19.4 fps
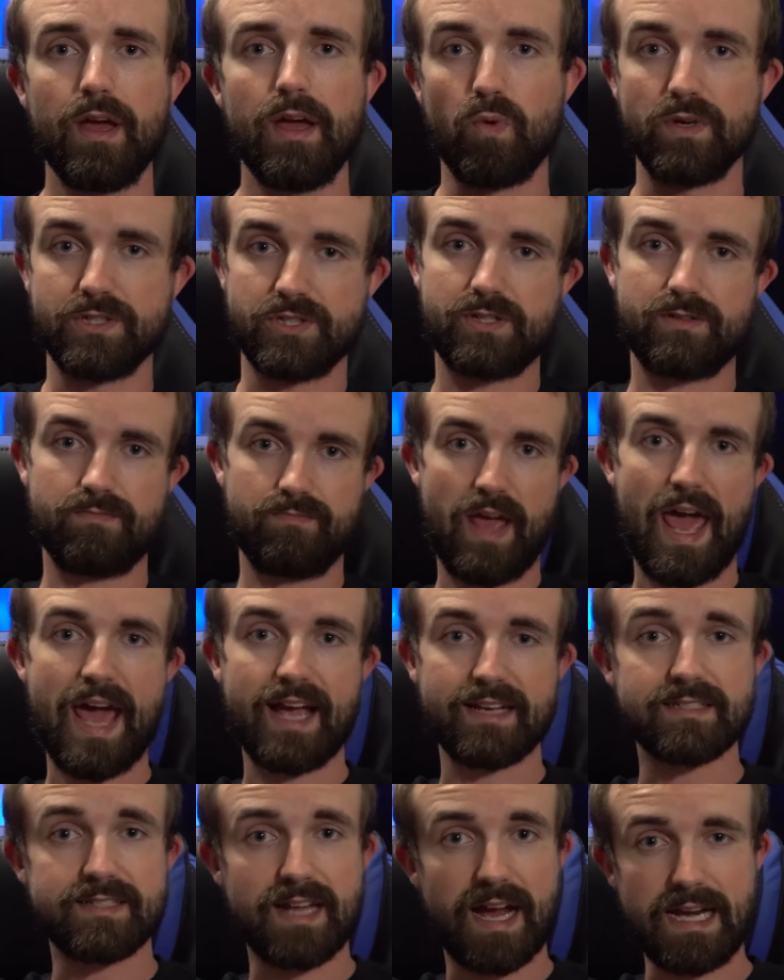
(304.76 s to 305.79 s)
which
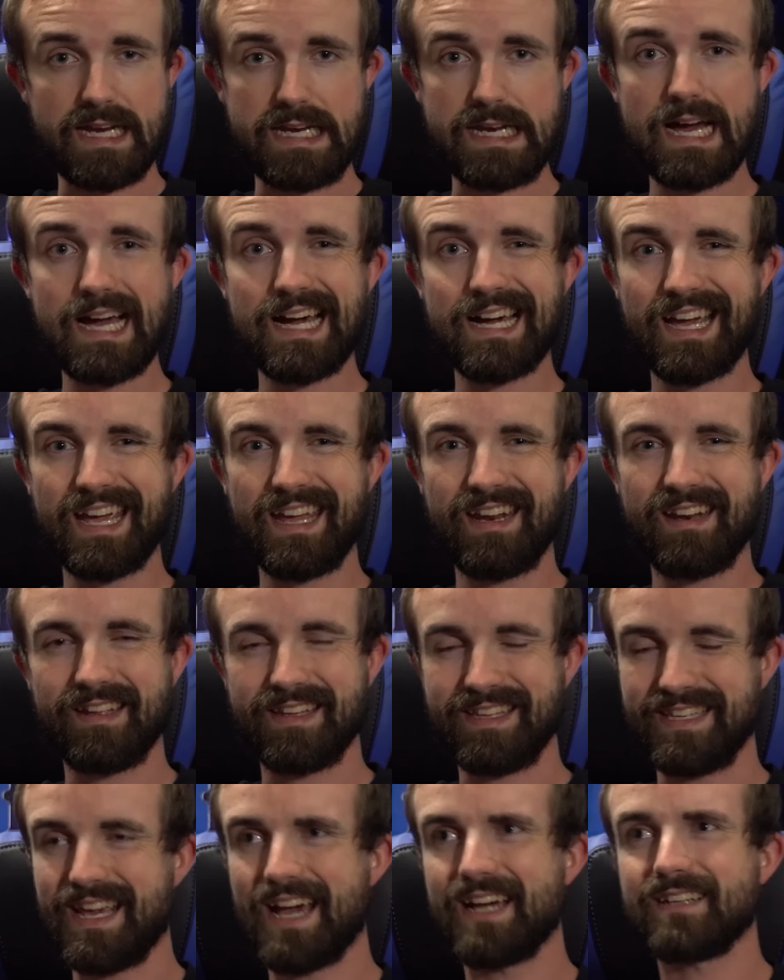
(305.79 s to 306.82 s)
X99,
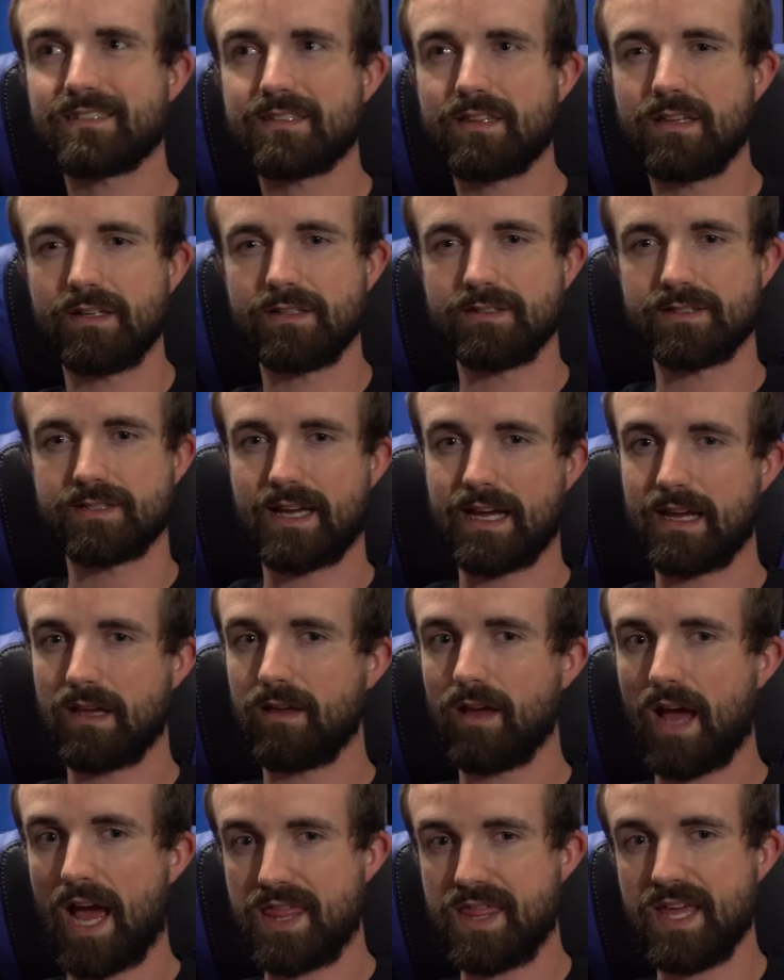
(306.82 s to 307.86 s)
yes, there's
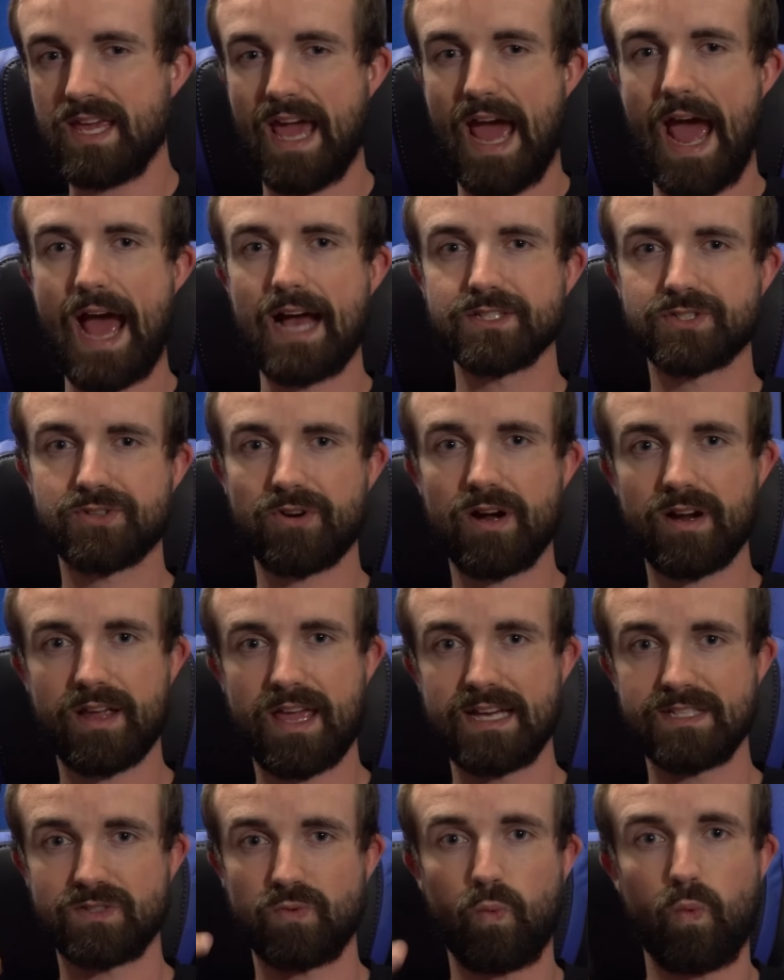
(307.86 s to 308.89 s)
like, I think ASRock
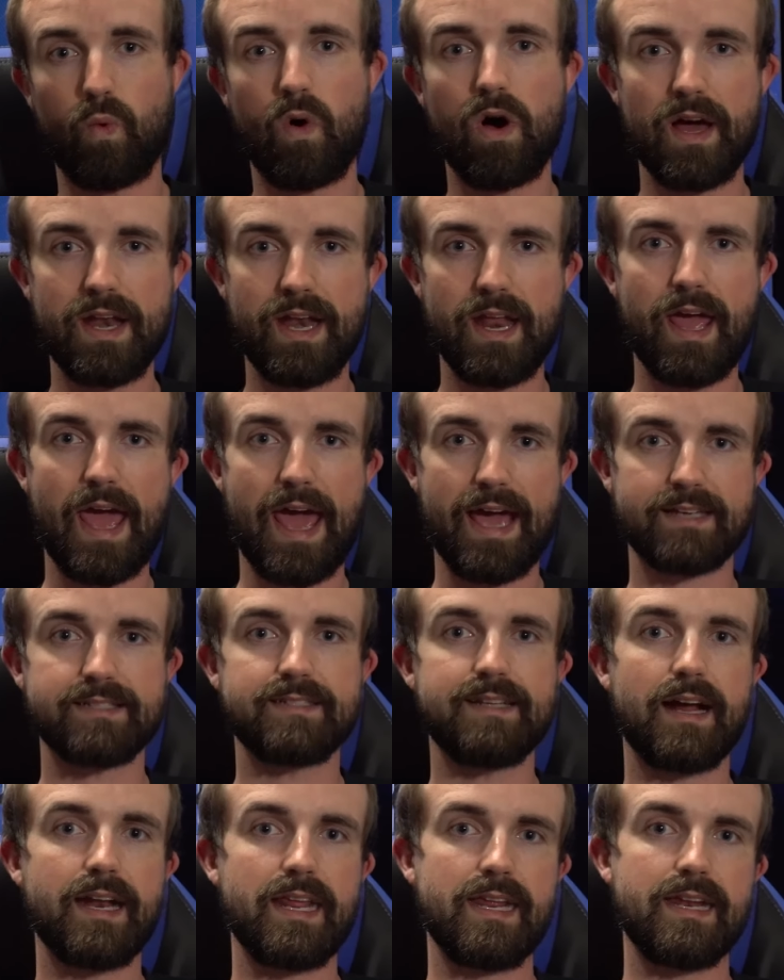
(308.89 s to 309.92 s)
has one
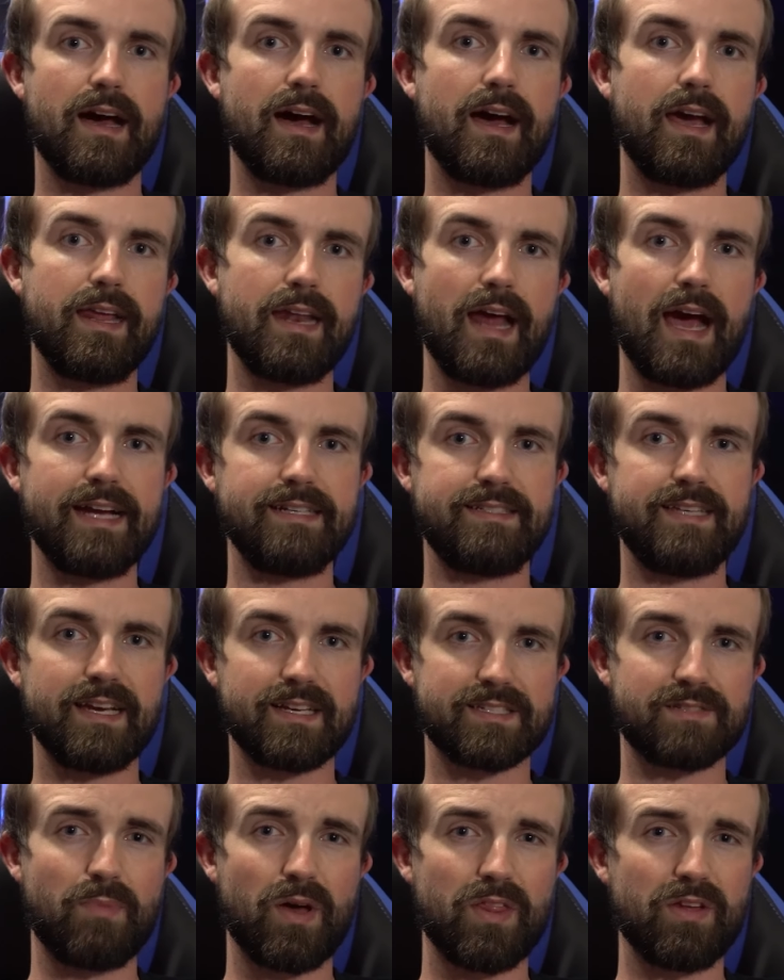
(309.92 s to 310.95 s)
X99
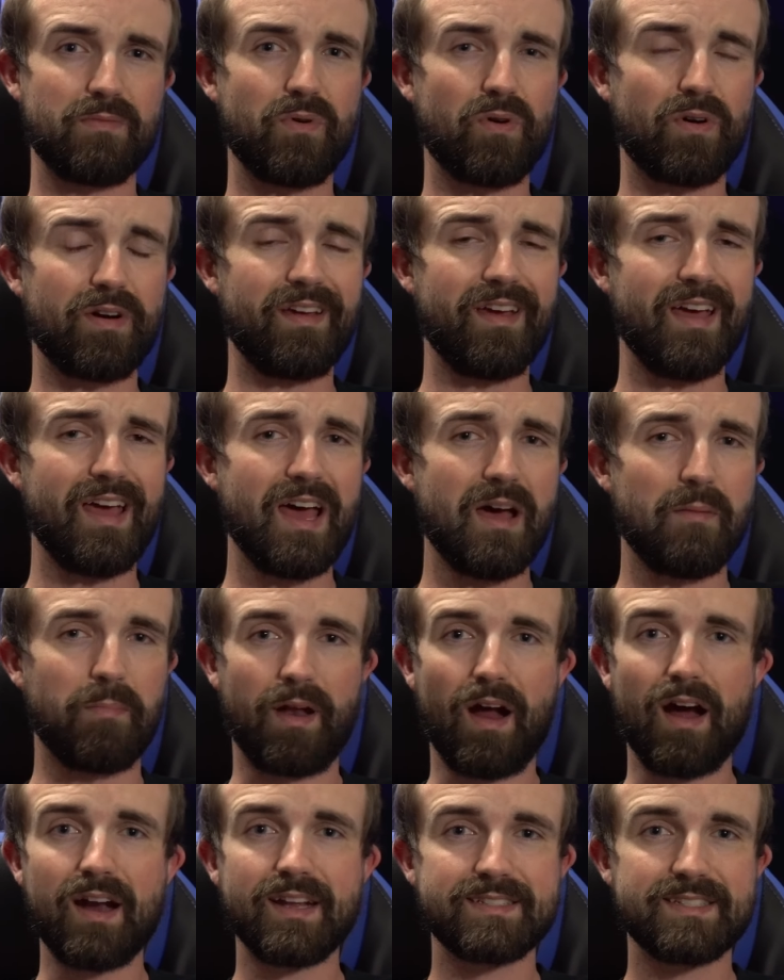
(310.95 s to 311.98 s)
ITX motherboard, but
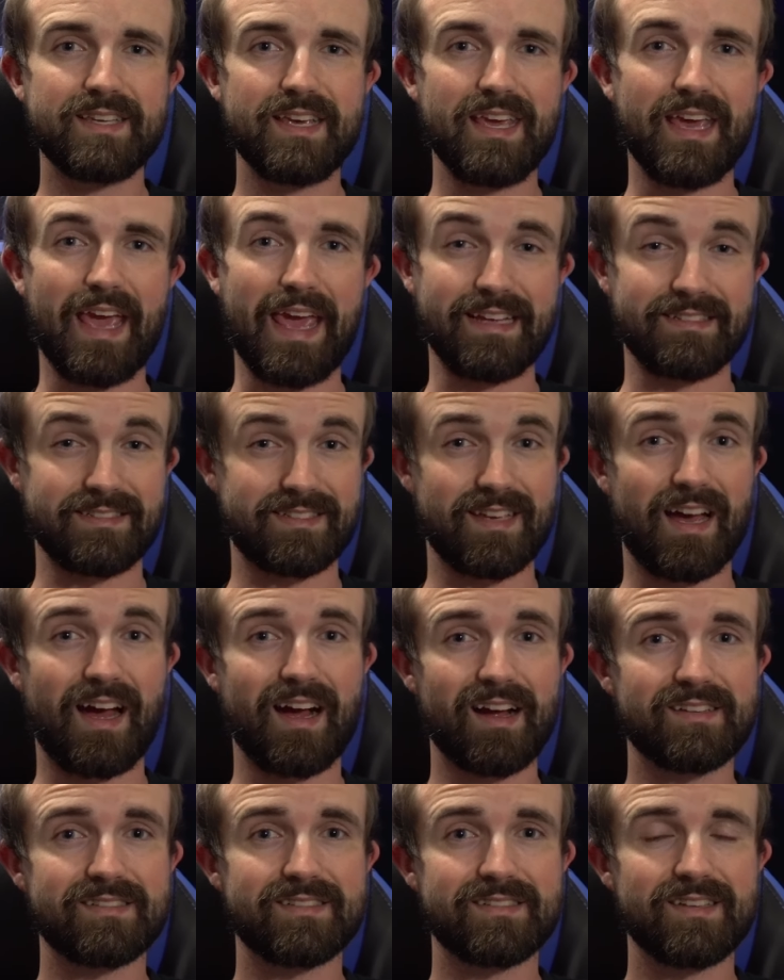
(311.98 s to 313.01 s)
honestly, it
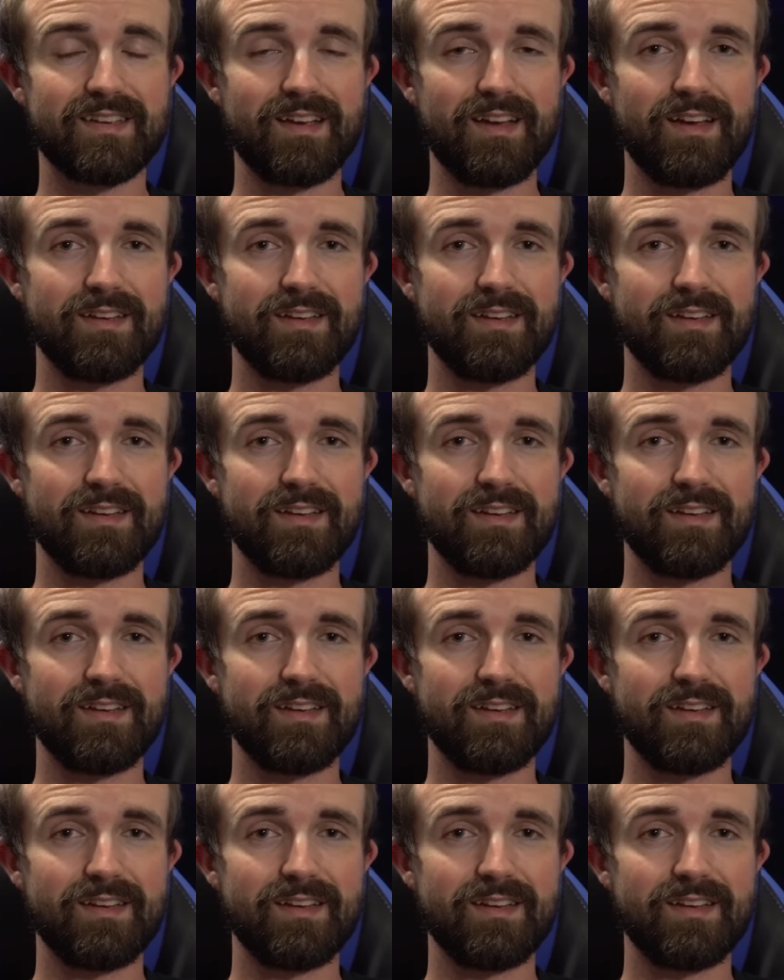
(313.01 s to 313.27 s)
sucks.